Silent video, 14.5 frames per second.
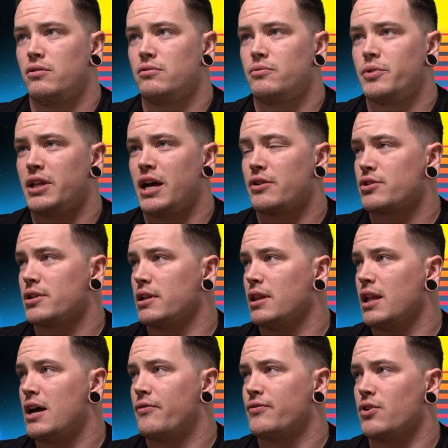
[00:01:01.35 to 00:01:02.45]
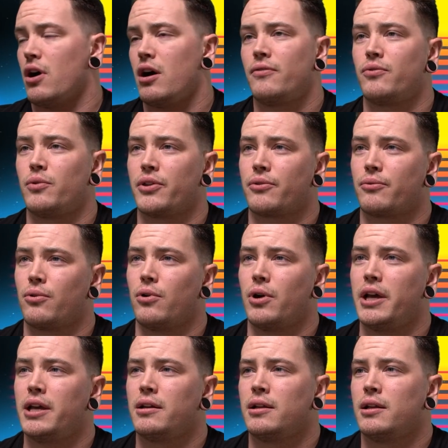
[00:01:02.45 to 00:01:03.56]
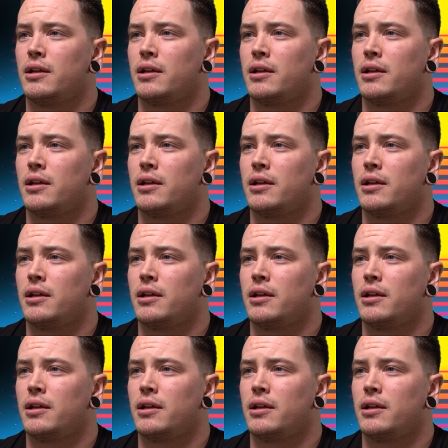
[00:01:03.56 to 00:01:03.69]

We actually left off with Roy.